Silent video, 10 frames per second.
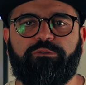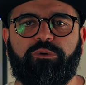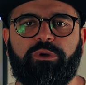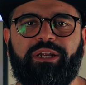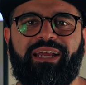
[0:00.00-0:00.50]

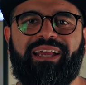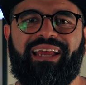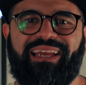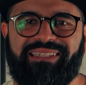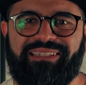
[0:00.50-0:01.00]

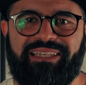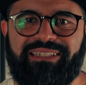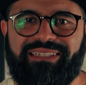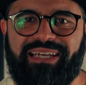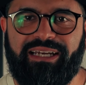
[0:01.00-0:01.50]

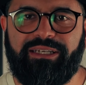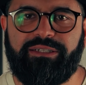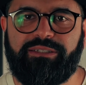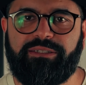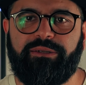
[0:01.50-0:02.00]
4S
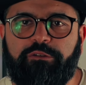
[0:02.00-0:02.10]
tires.